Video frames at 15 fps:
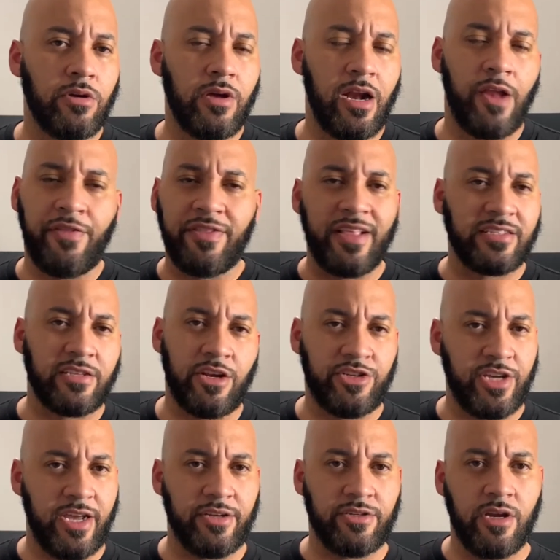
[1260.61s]
I don't think that's going to
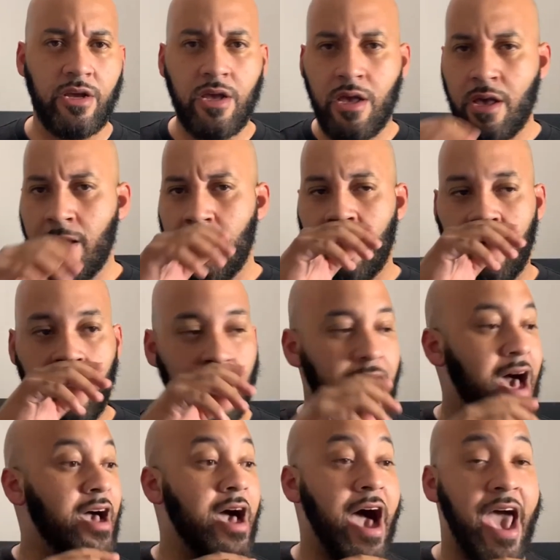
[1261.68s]
change.
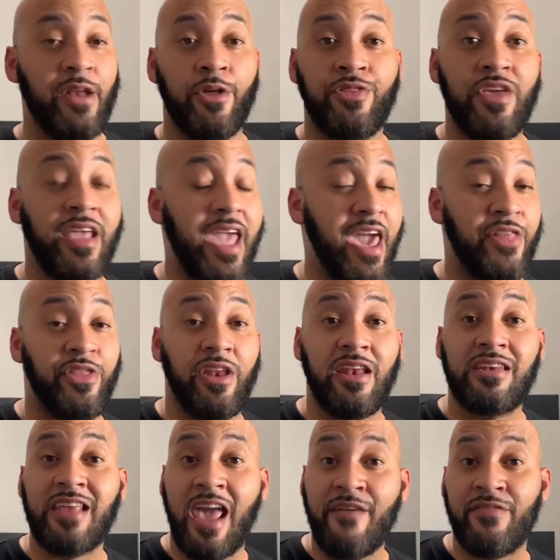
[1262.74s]
I don't think Anthony
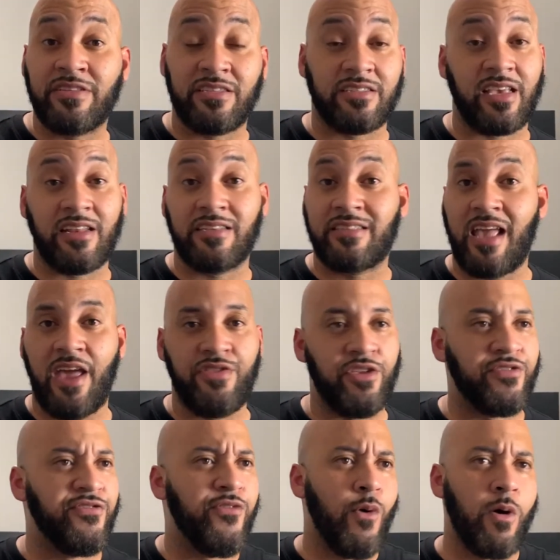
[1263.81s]
Davis is going to stay in this
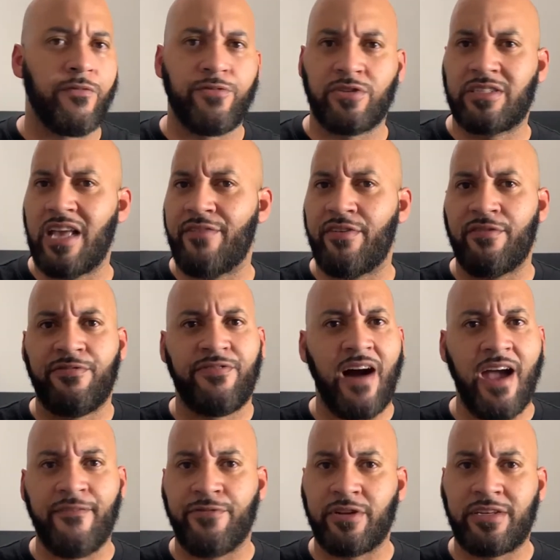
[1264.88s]
4 for 7,
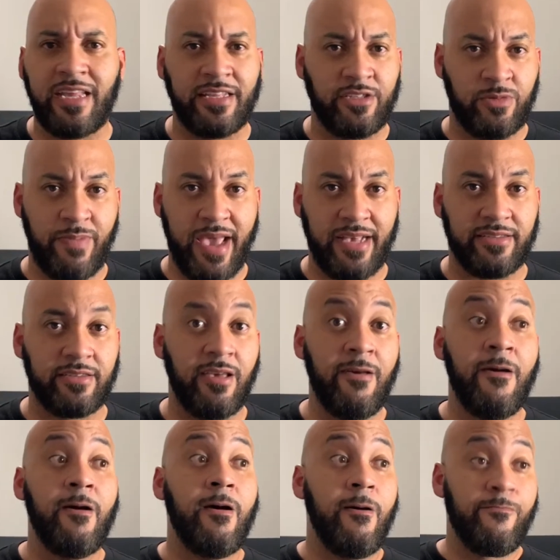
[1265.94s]
5 for 10 space.
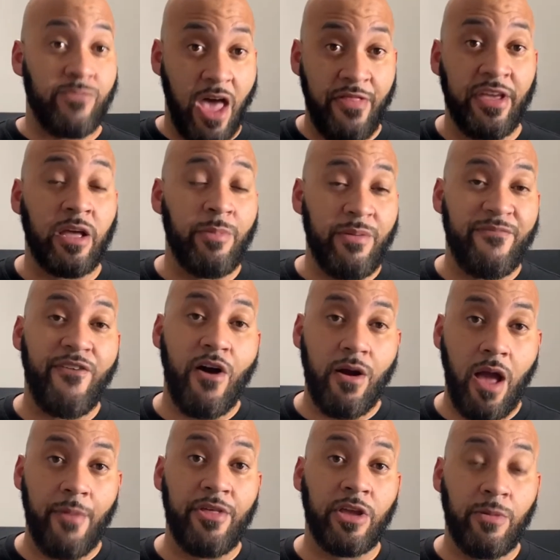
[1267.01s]
I think
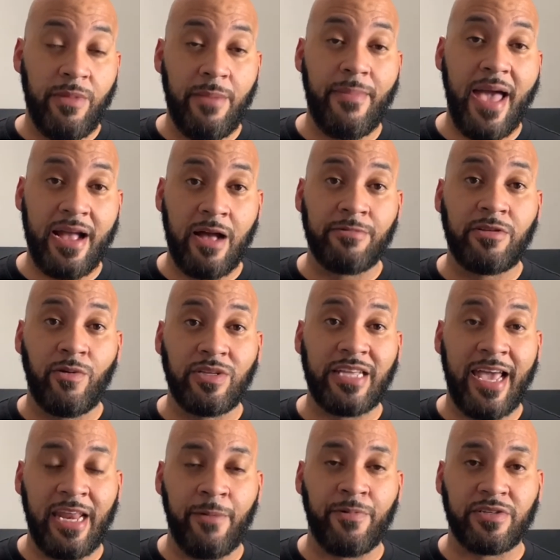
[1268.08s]
he'll be back up to his
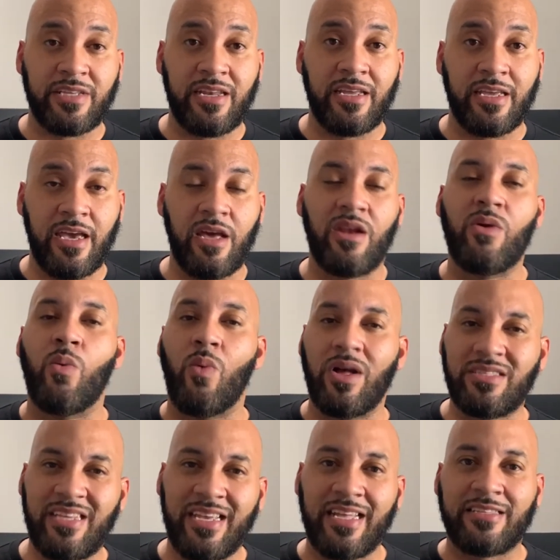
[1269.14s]
80% again
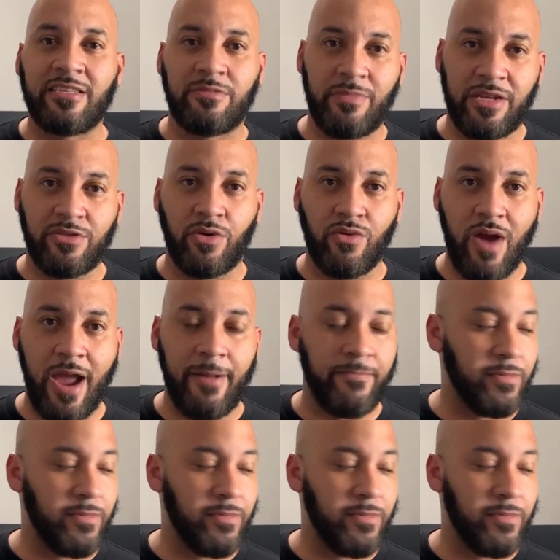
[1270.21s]
once he gets his mental right.